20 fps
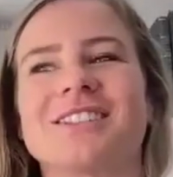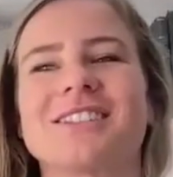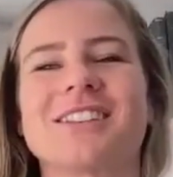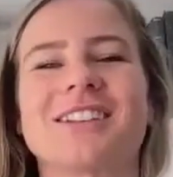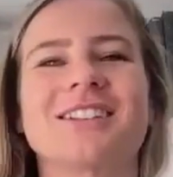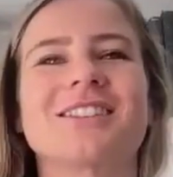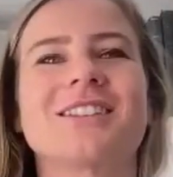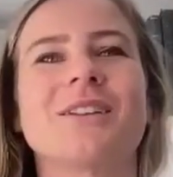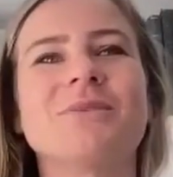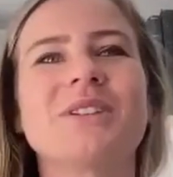It's
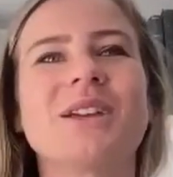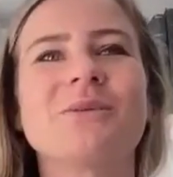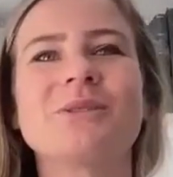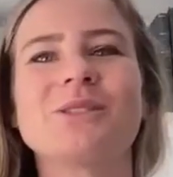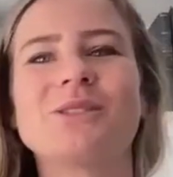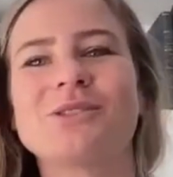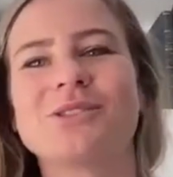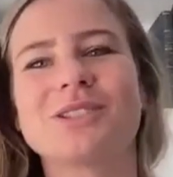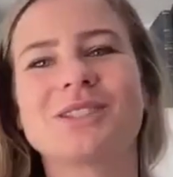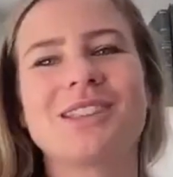like,
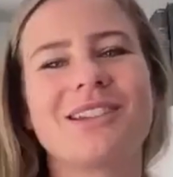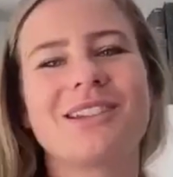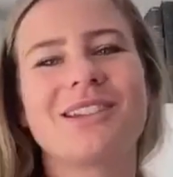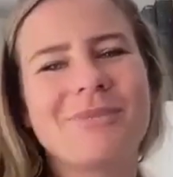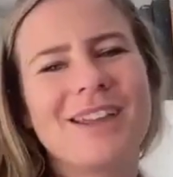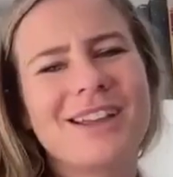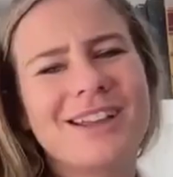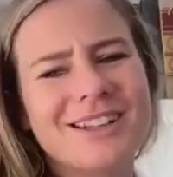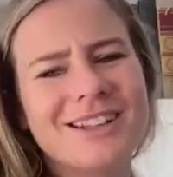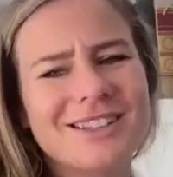sometimes you just like
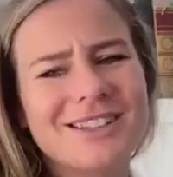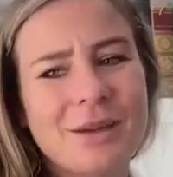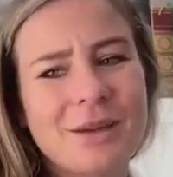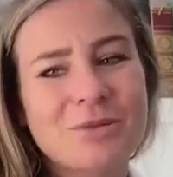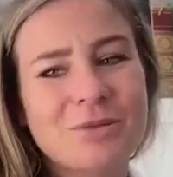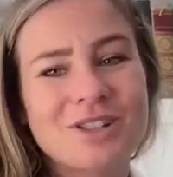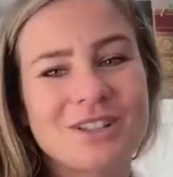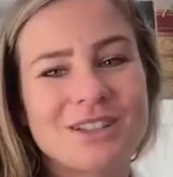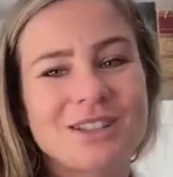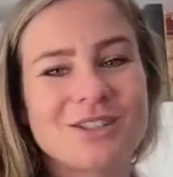make
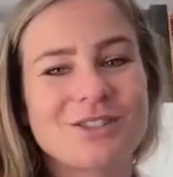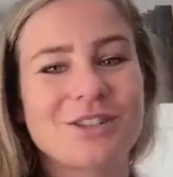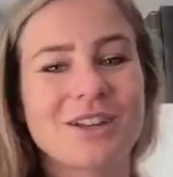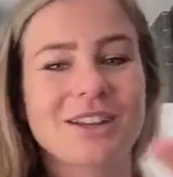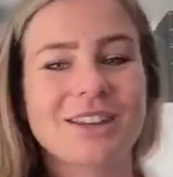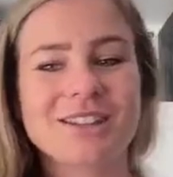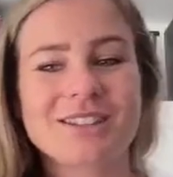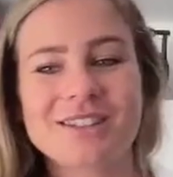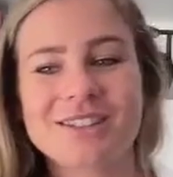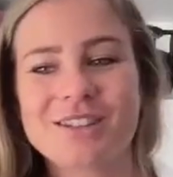exceptions. You're
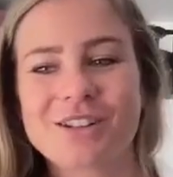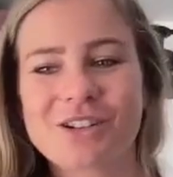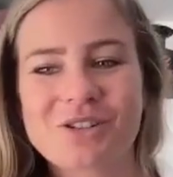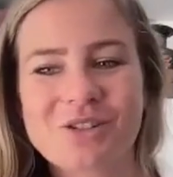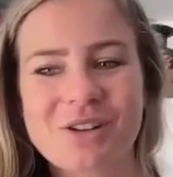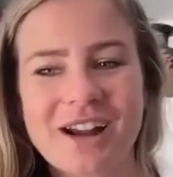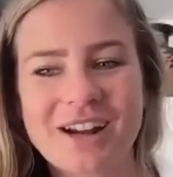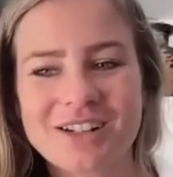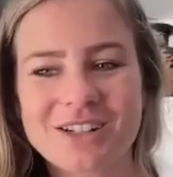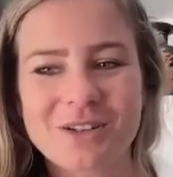like, this is the
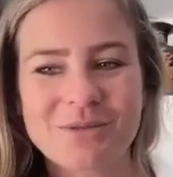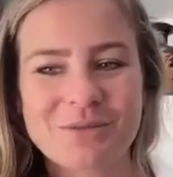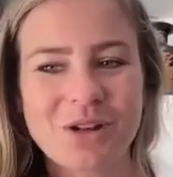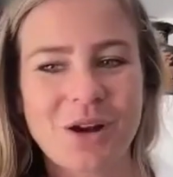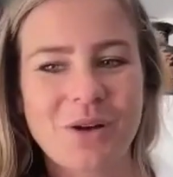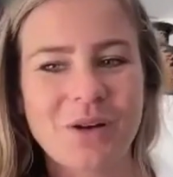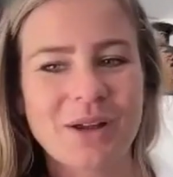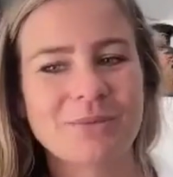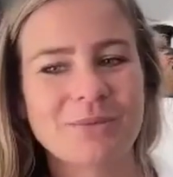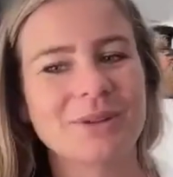direction I'm
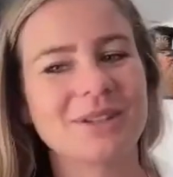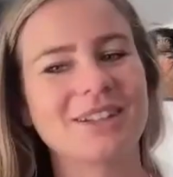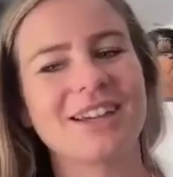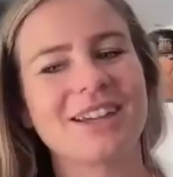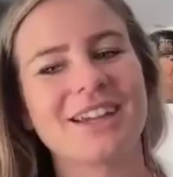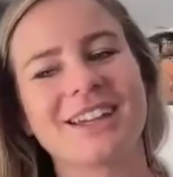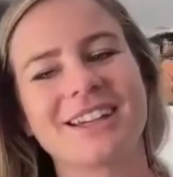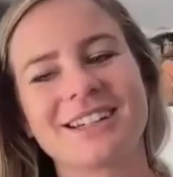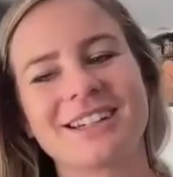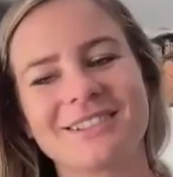going, but
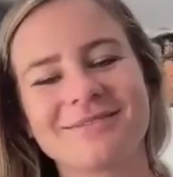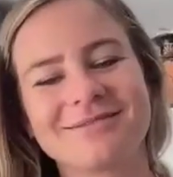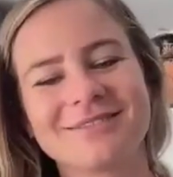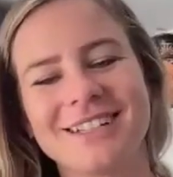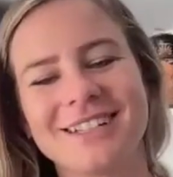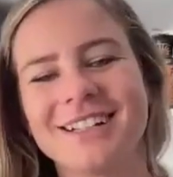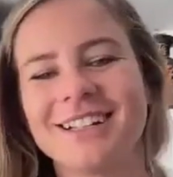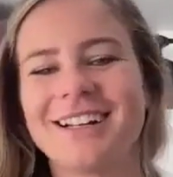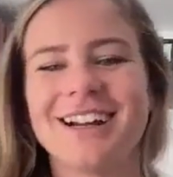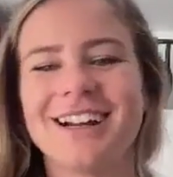like,
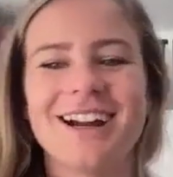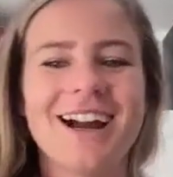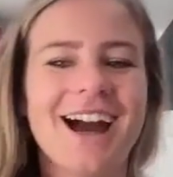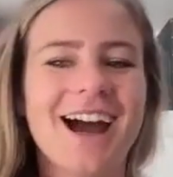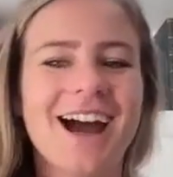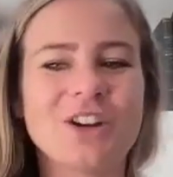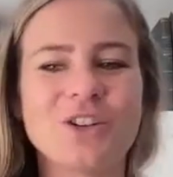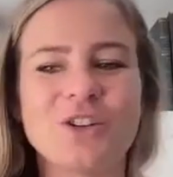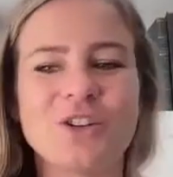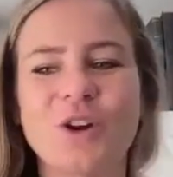
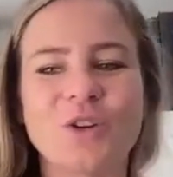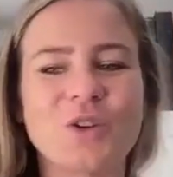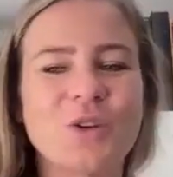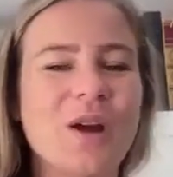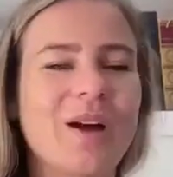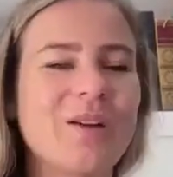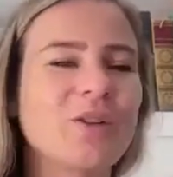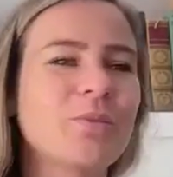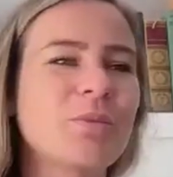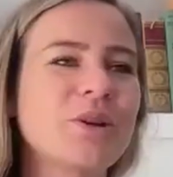I don't know, you
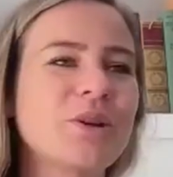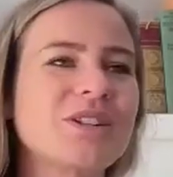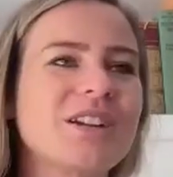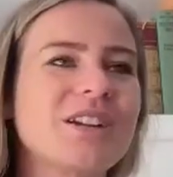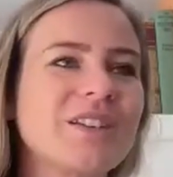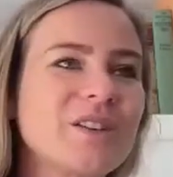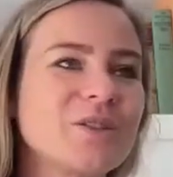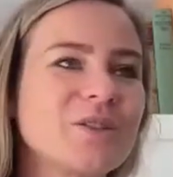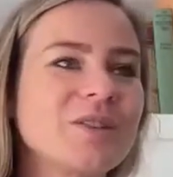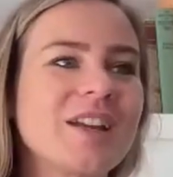have a
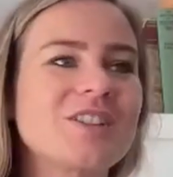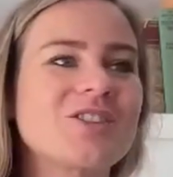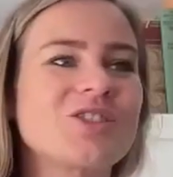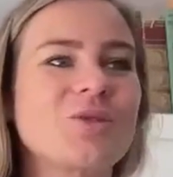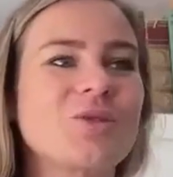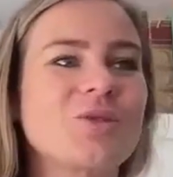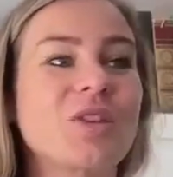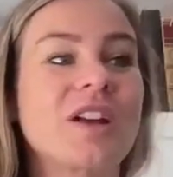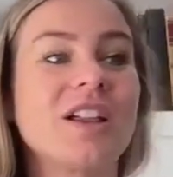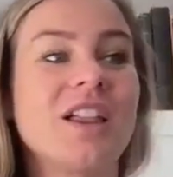particular
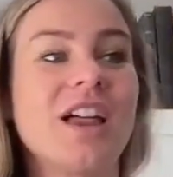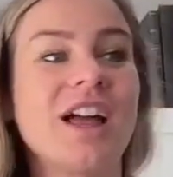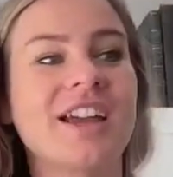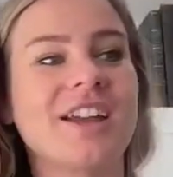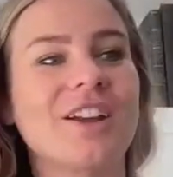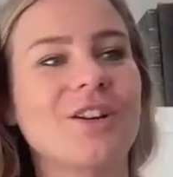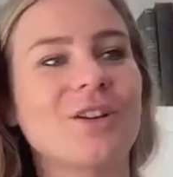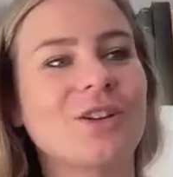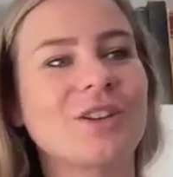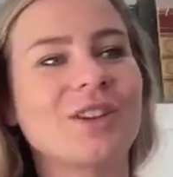relationship with a
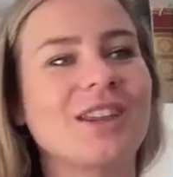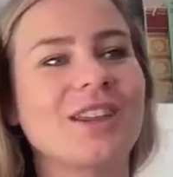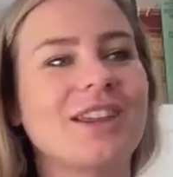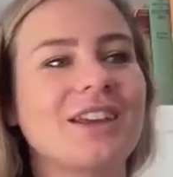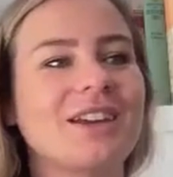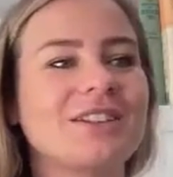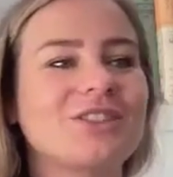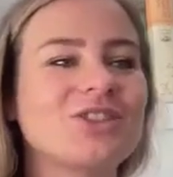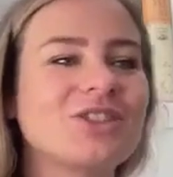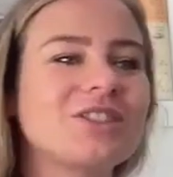client, or they
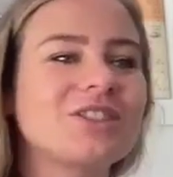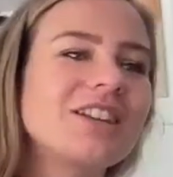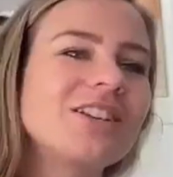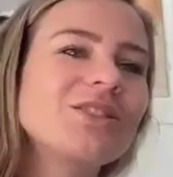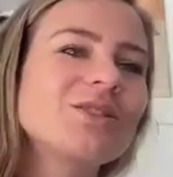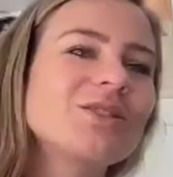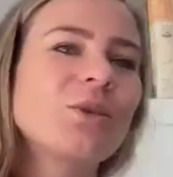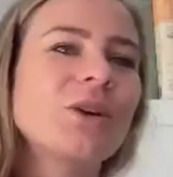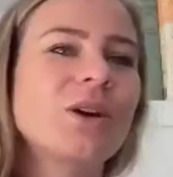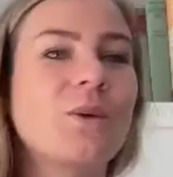like just
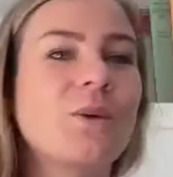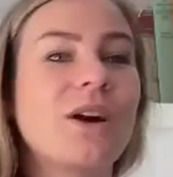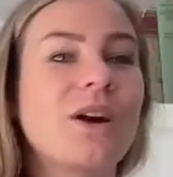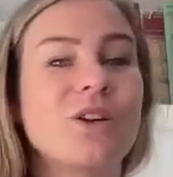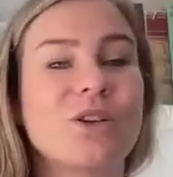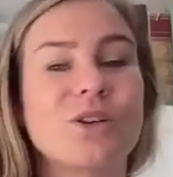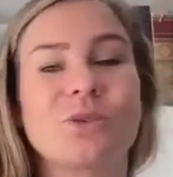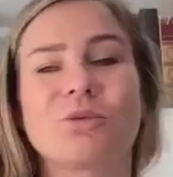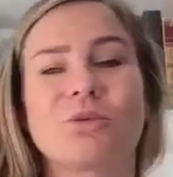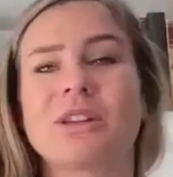things work well,
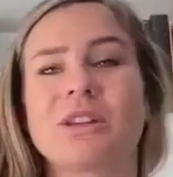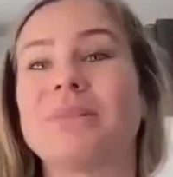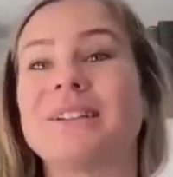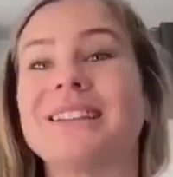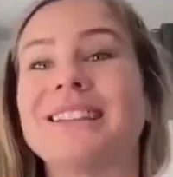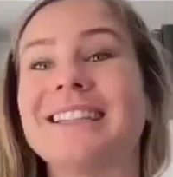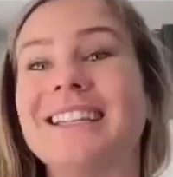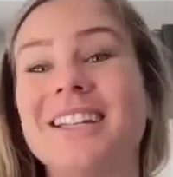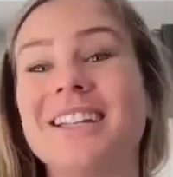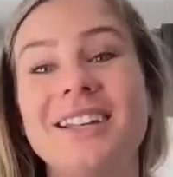or you really
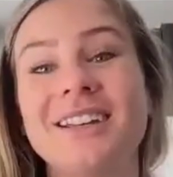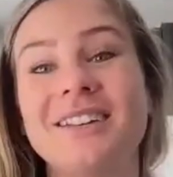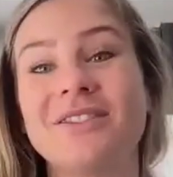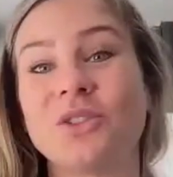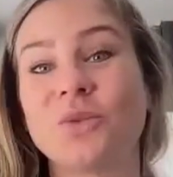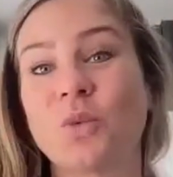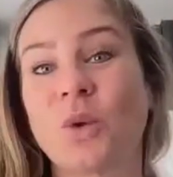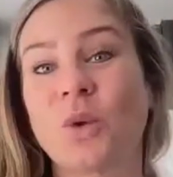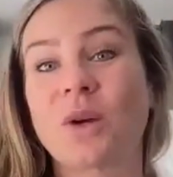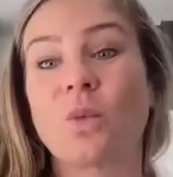believe
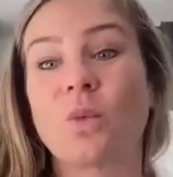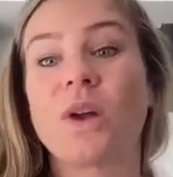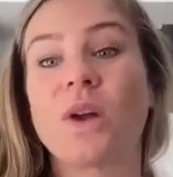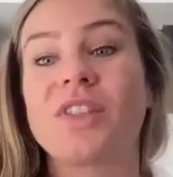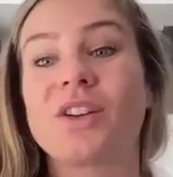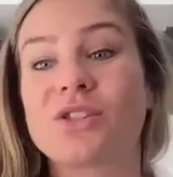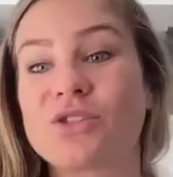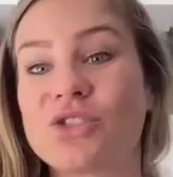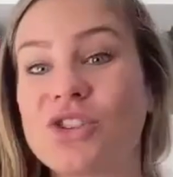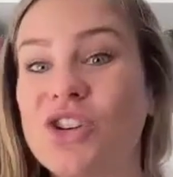in like
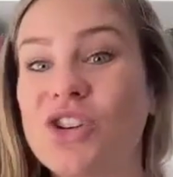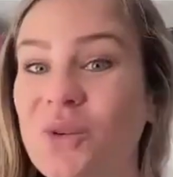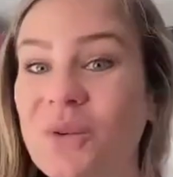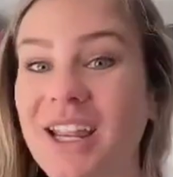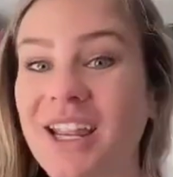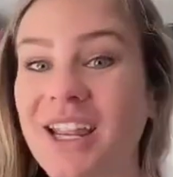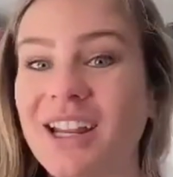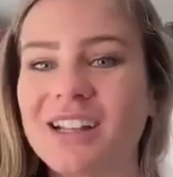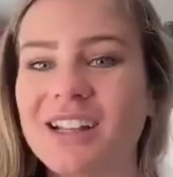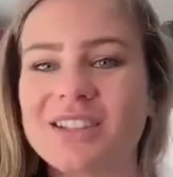what they're
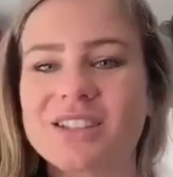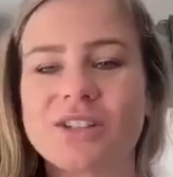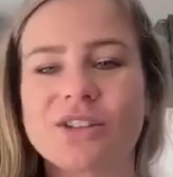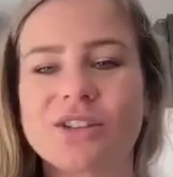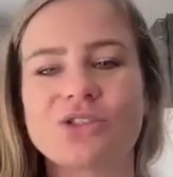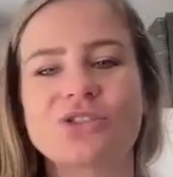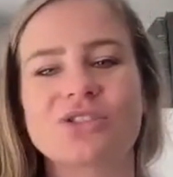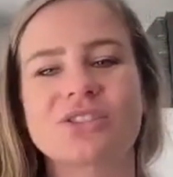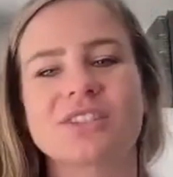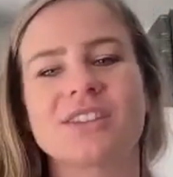doing. And so
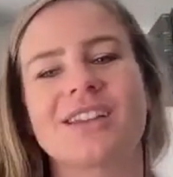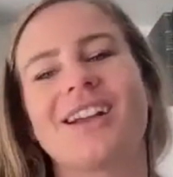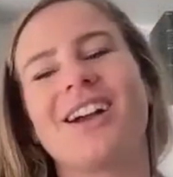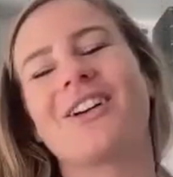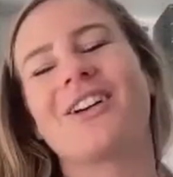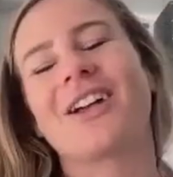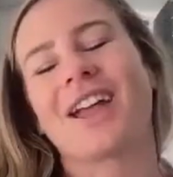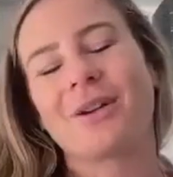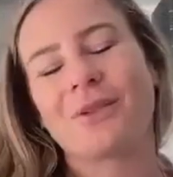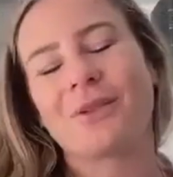you're just yeah. like, okay,